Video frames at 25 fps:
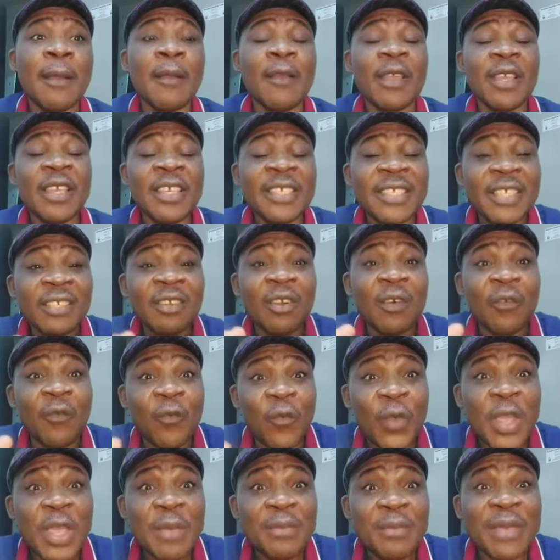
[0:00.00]
Instead of
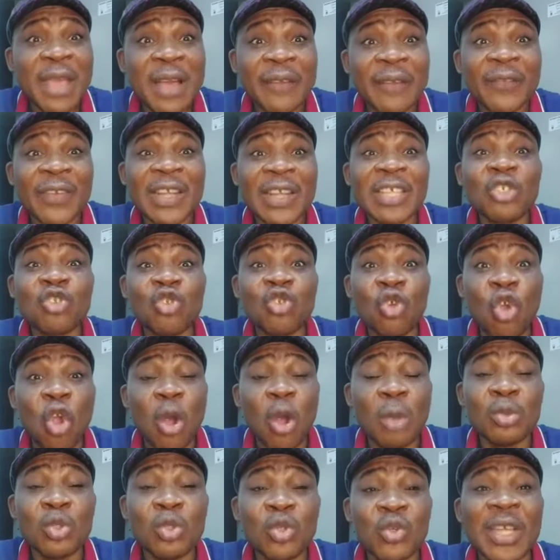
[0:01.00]
we Biafrans to
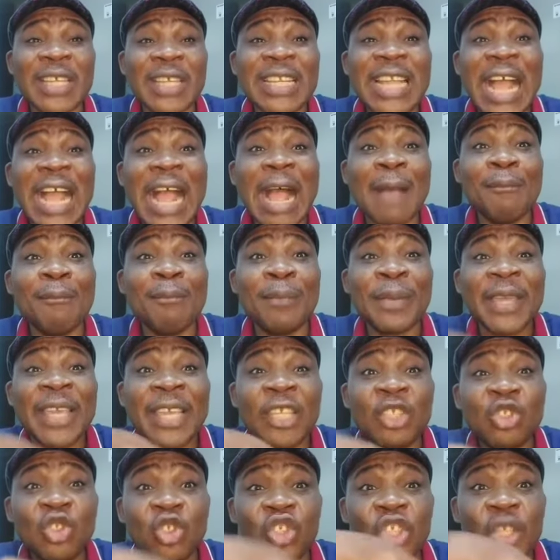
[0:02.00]
come together and
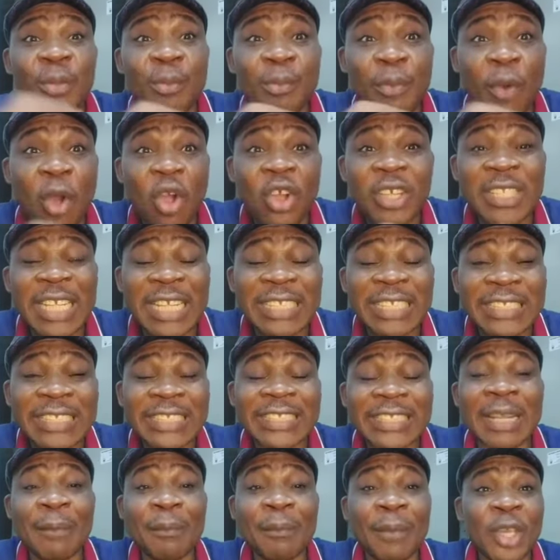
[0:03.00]
begin to debunk that
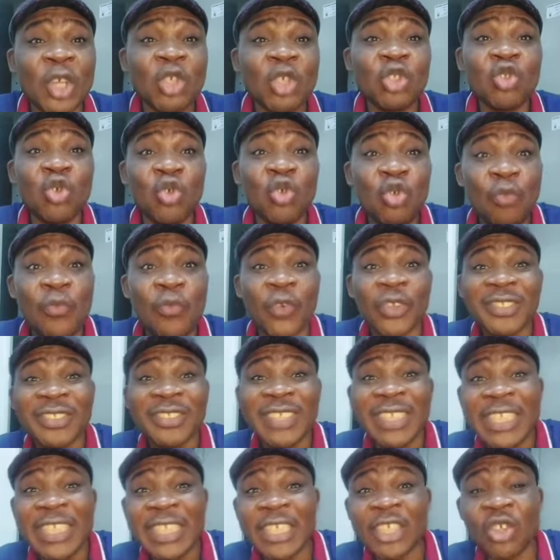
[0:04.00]
thing and begin to look for
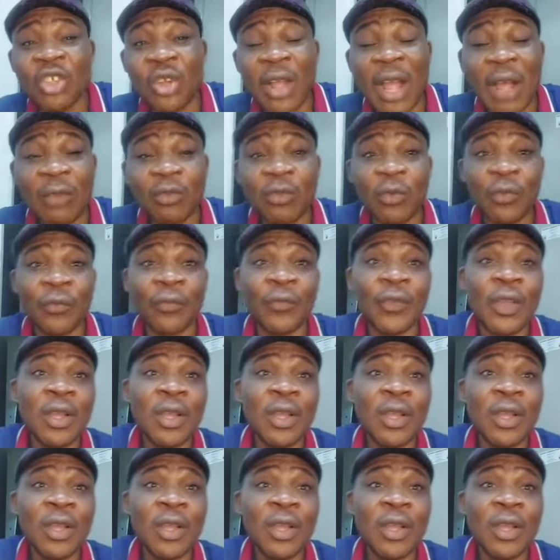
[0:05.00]
strategies on how to